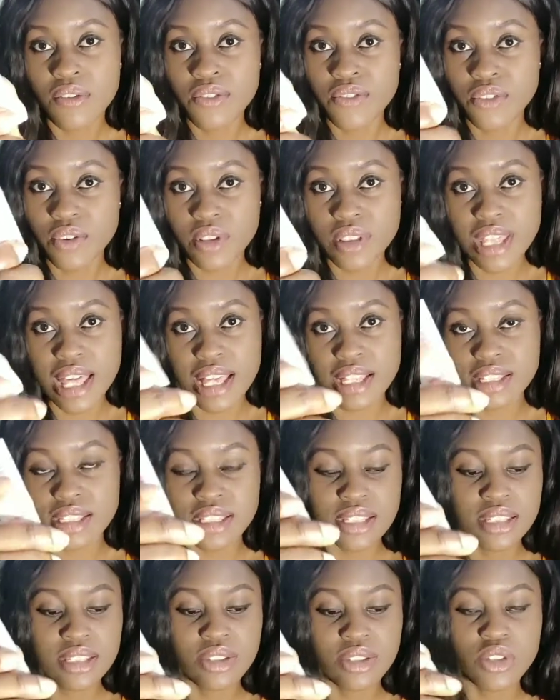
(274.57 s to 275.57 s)
for that.
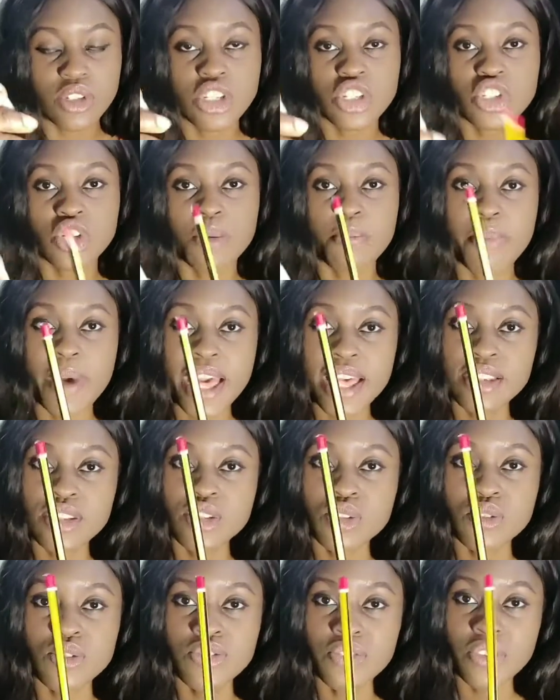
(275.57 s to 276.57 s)
You need your
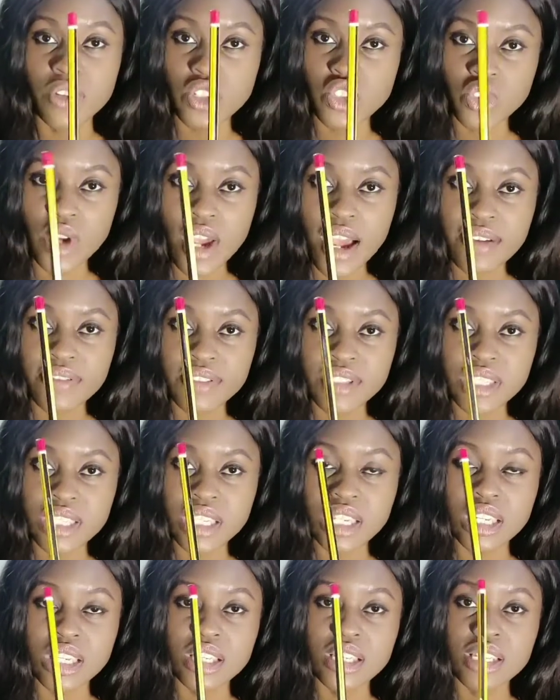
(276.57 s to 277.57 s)
pencil for
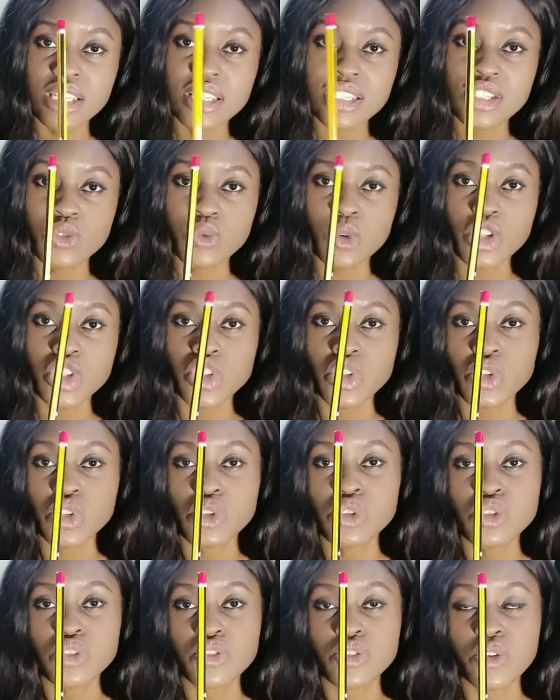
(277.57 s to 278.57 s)
drafting. This is what you
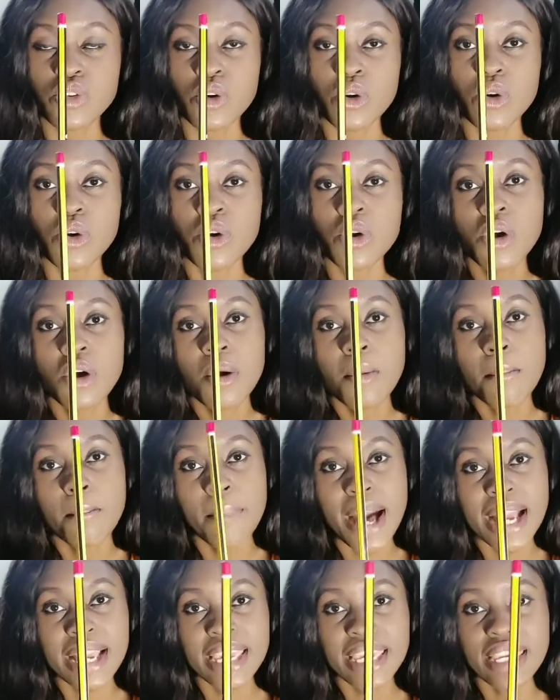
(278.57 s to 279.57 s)
use for
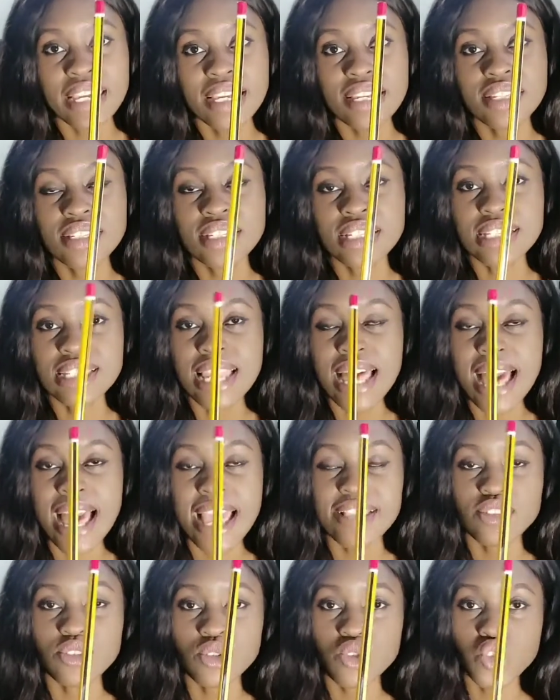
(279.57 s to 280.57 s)
marking the
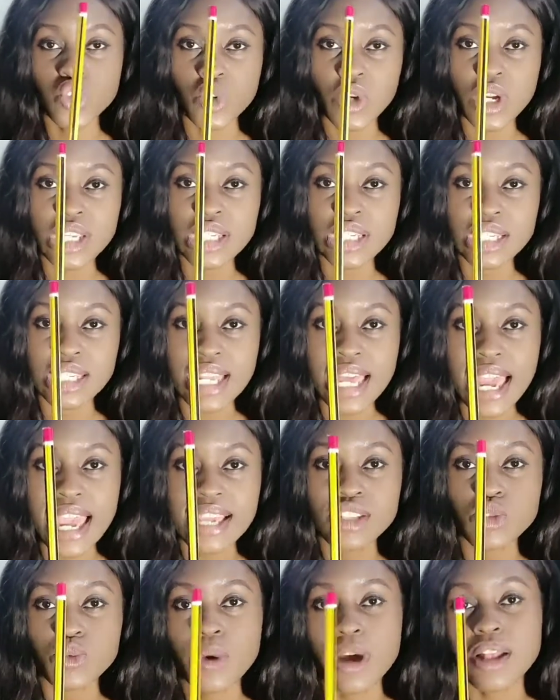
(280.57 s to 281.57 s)
lines or drawing the
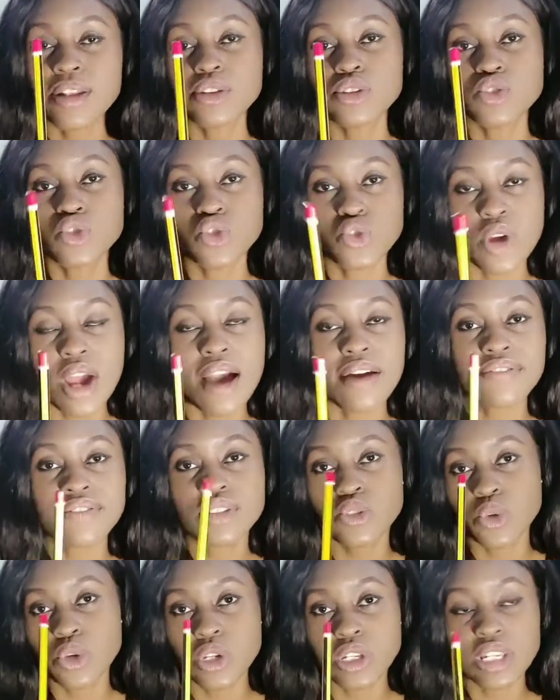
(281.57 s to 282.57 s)
lines while you draft,
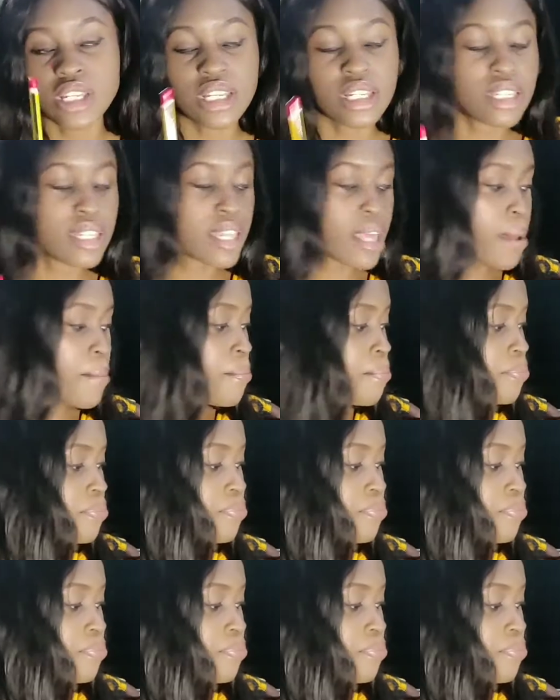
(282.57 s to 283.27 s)
so you need them.